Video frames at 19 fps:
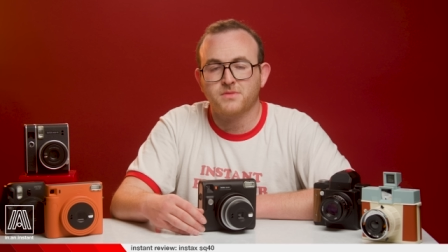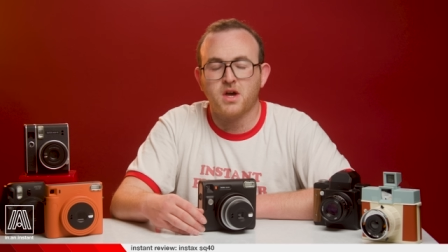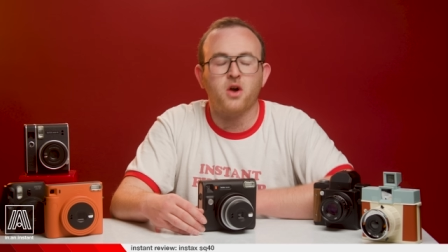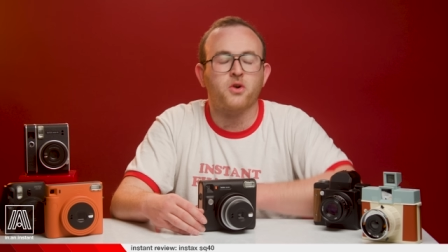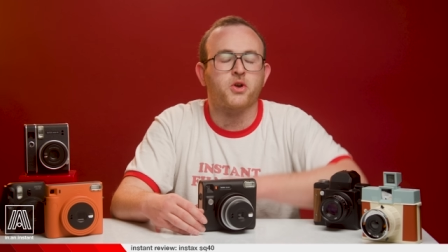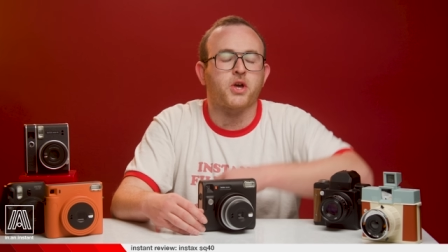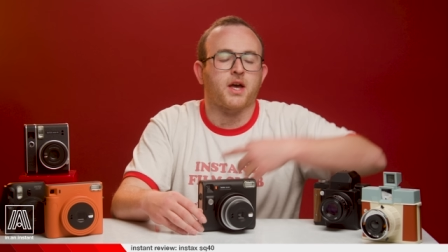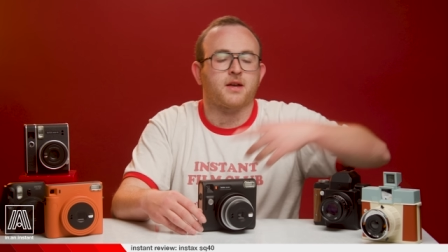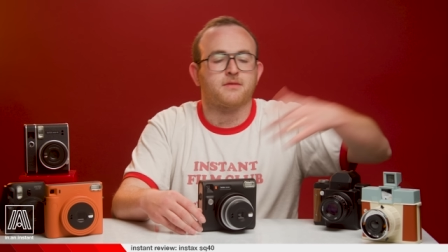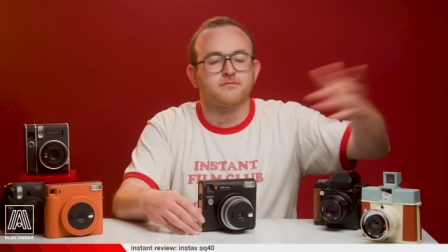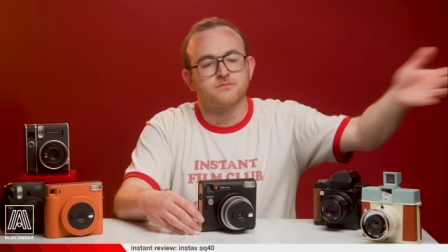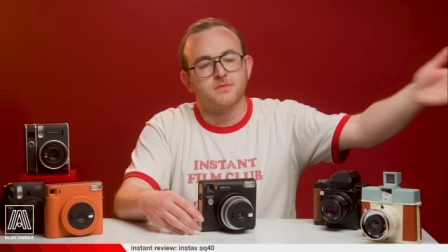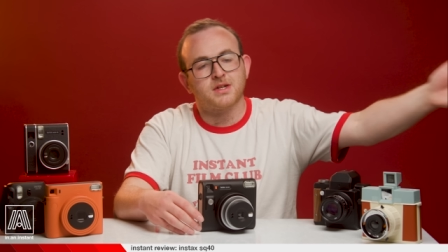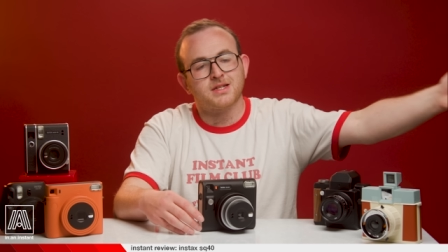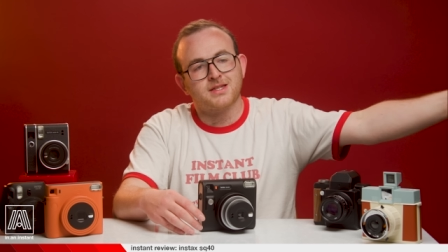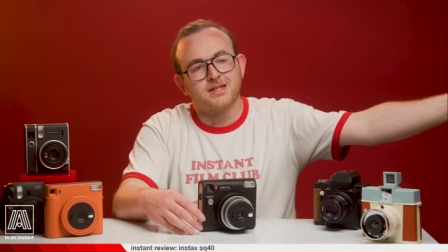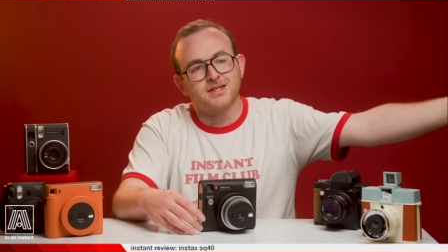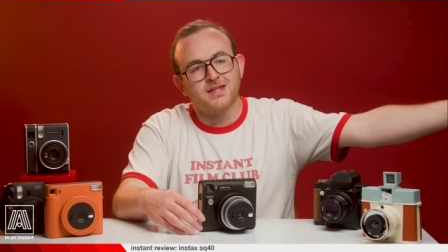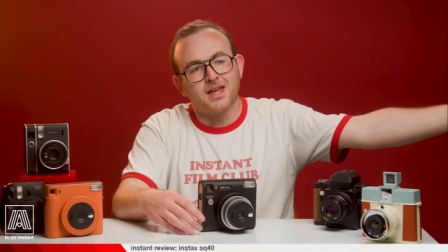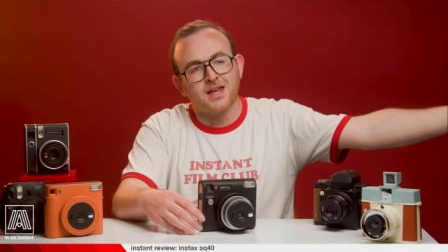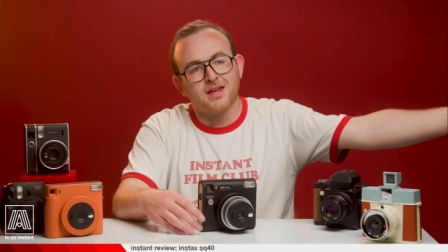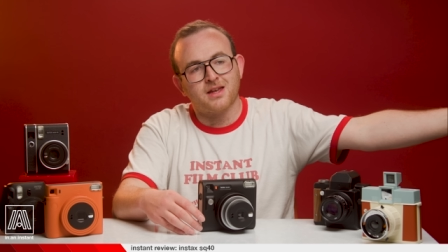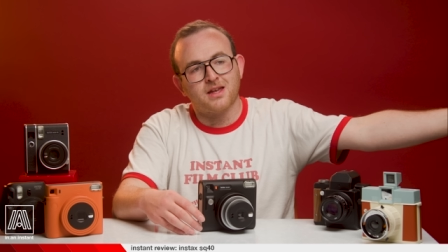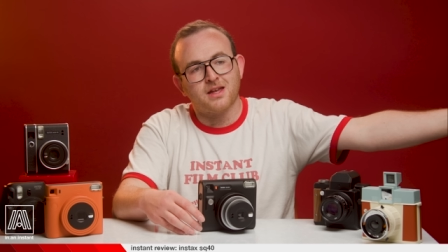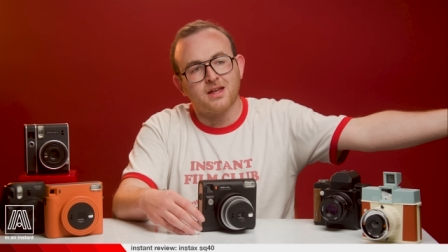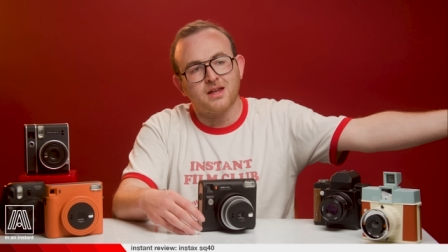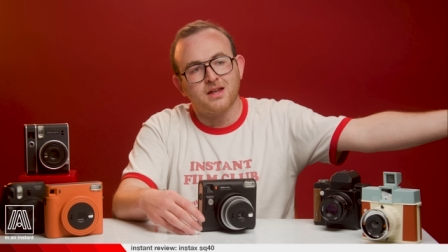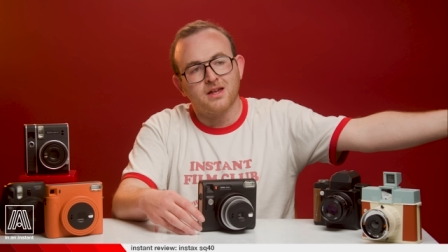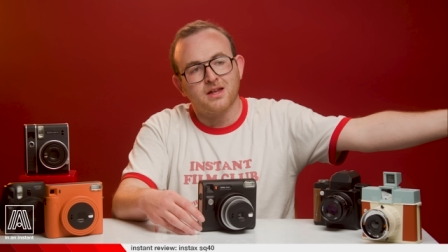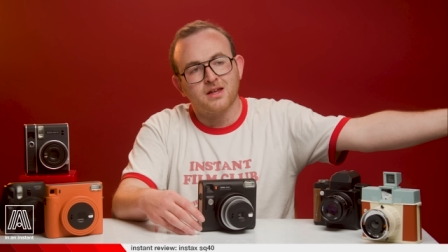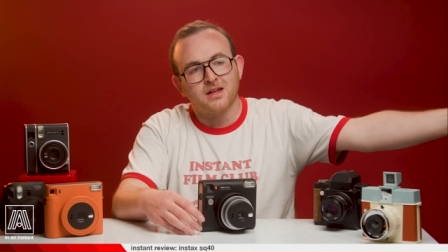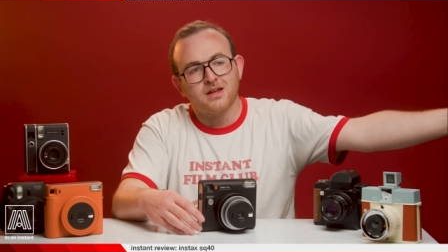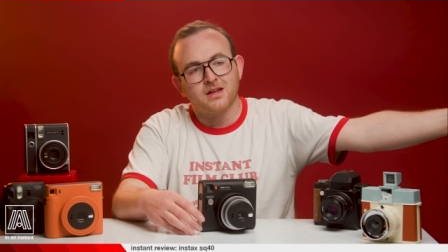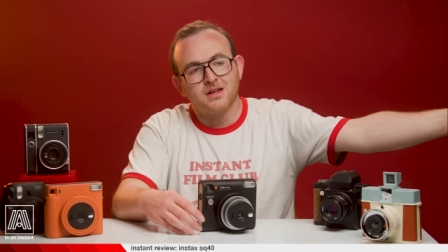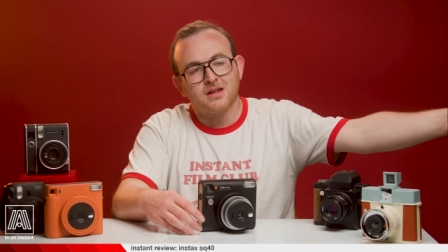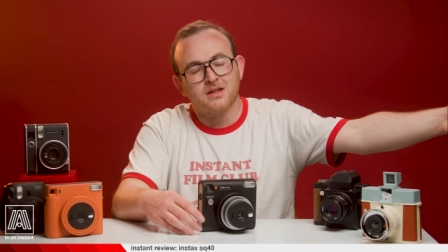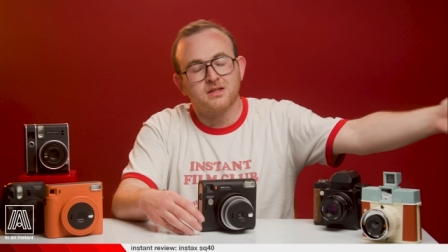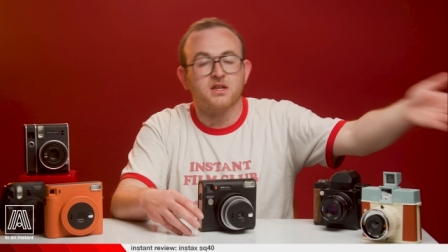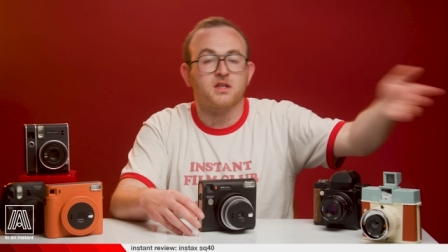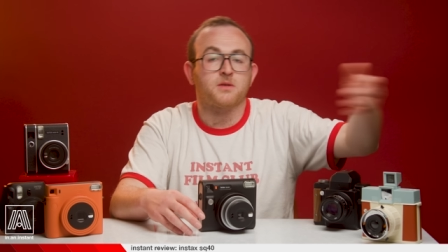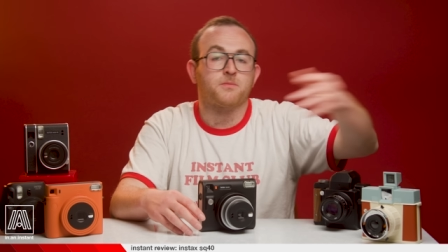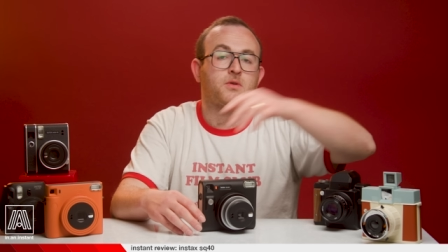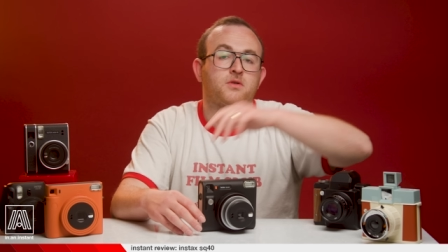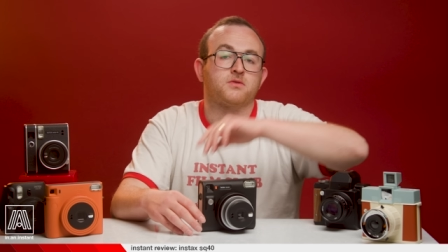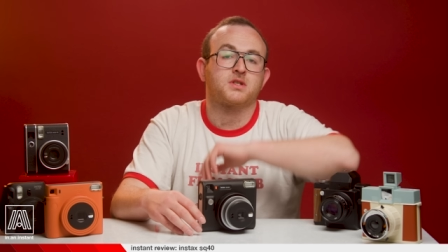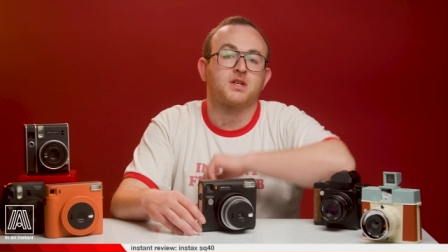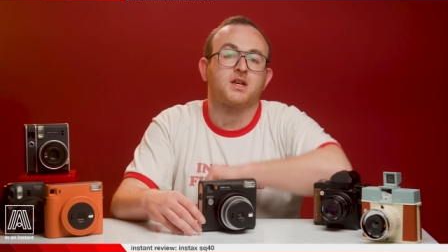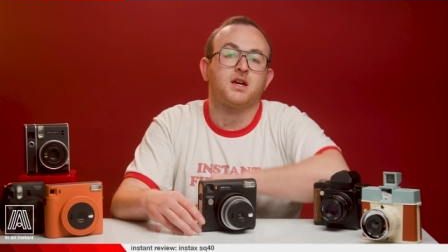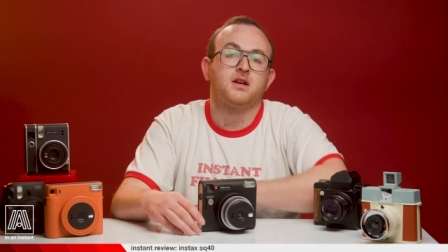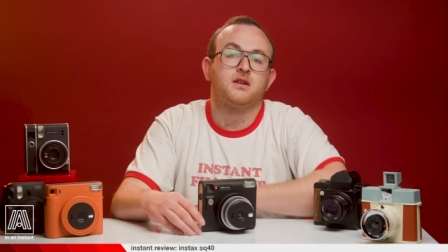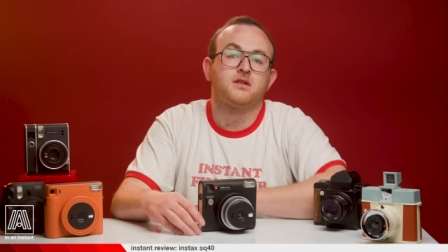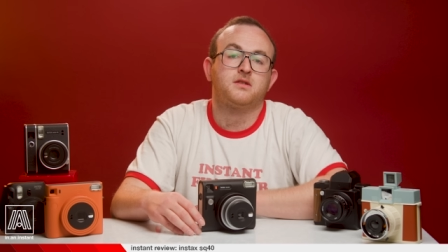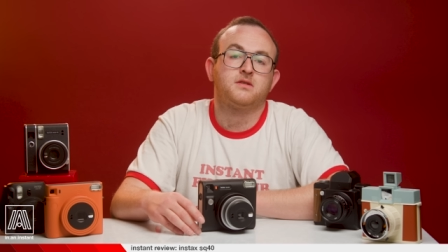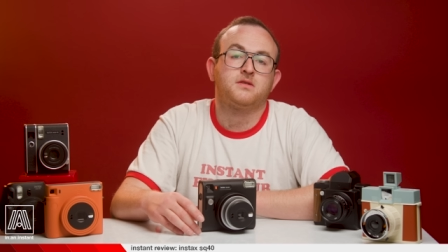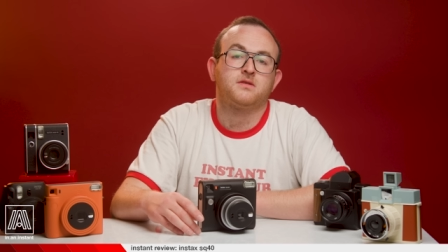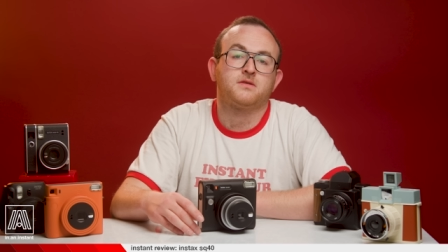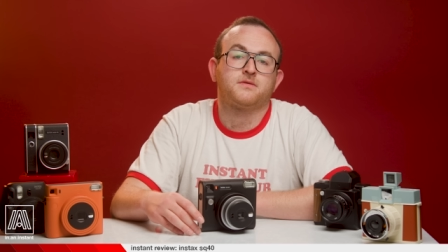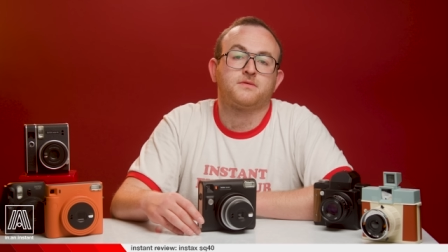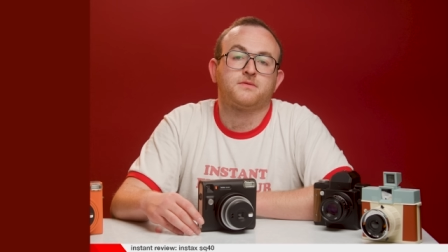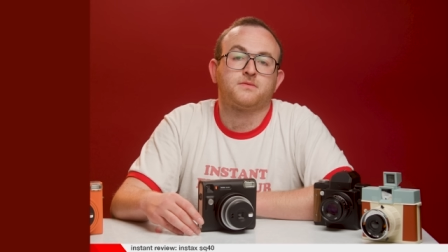Okay, let's dig into the pros and cons.